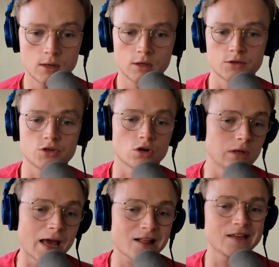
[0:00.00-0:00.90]
because you're
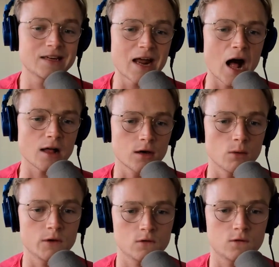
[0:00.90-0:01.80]
likely not
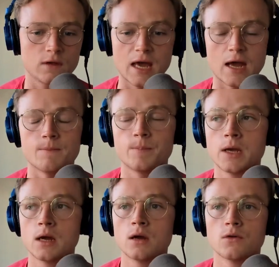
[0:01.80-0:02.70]
going to get
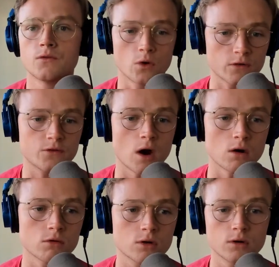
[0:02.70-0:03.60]
four-star
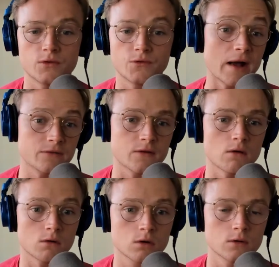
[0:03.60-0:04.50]
recruits, five-star
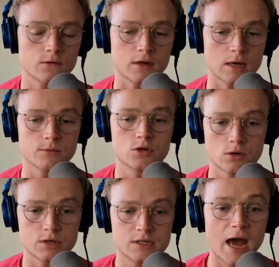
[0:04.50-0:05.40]
recruits to come to
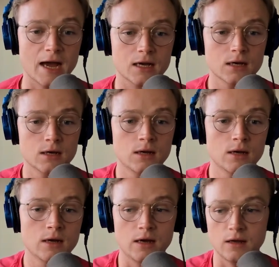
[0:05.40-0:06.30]
Georgia Tech.
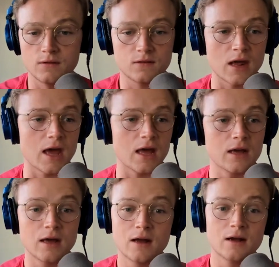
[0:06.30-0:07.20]
Instead,
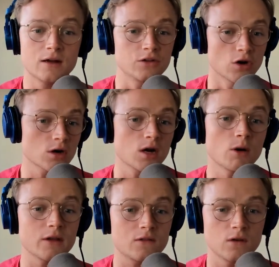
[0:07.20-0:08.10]
you're
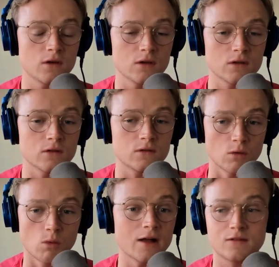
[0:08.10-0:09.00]
going to, to
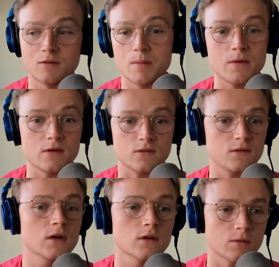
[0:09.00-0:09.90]
want to maybe
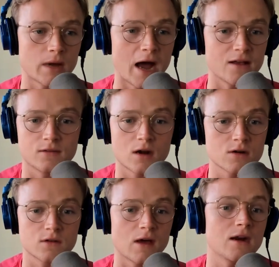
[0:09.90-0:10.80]
steal some guys that are
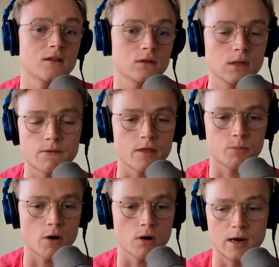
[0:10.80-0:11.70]
deciding to leave other
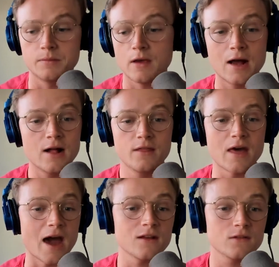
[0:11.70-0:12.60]
programs.
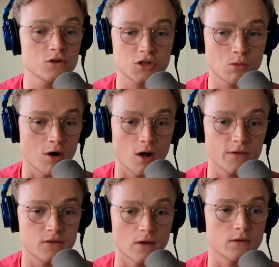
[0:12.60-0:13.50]
That is usually where all
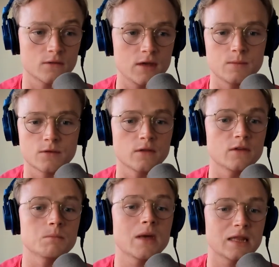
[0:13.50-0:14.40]
these other teams, all
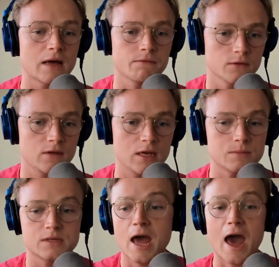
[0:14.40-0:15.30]
these mid-level
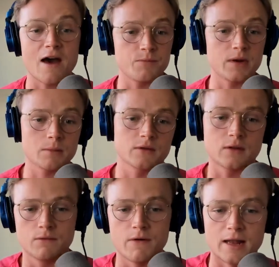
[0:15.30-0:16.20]
teams have been able to
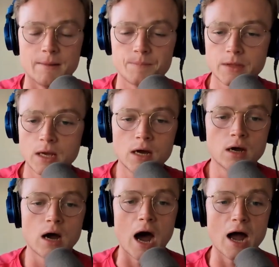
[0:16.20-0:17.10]
develop.
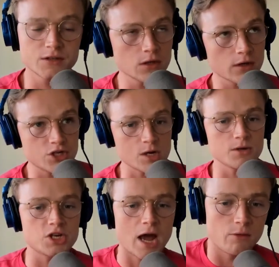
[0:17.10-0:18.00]
I also look at Jamey
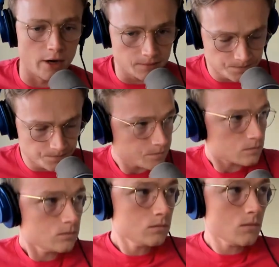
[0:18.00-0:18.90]
Chadwell
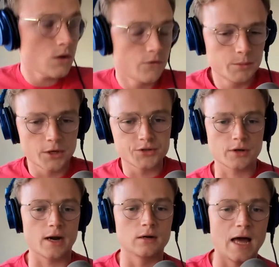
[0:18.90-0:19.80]
from Coastal
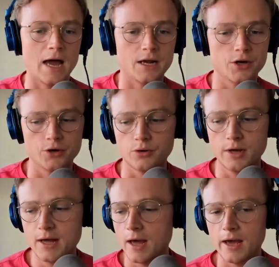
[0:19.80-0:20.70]
Carolina, who
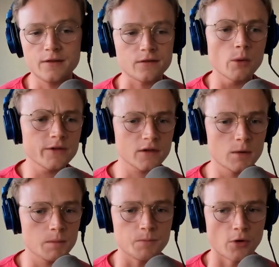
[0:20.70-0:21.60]
is always going to
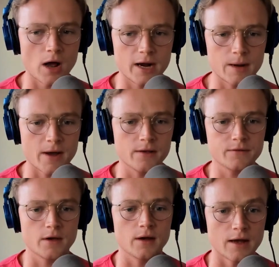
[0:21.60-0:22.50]
be brought up as
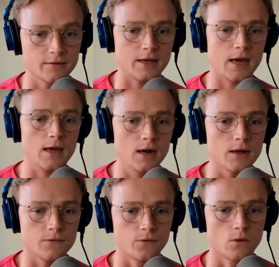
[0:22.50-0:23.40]
a, as a
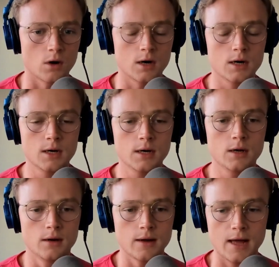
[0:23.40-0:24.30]
candidate for
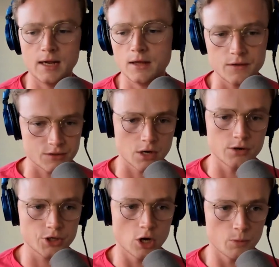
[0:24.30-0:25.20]
any of these
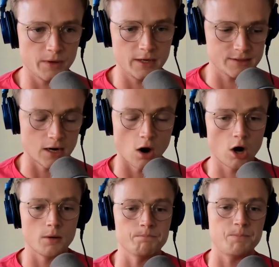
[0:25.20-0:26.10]
coaching openings that
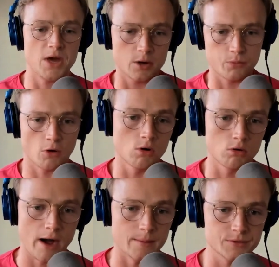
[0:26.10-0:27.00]
aren't big
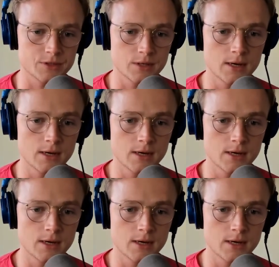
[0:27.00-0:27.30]
programs.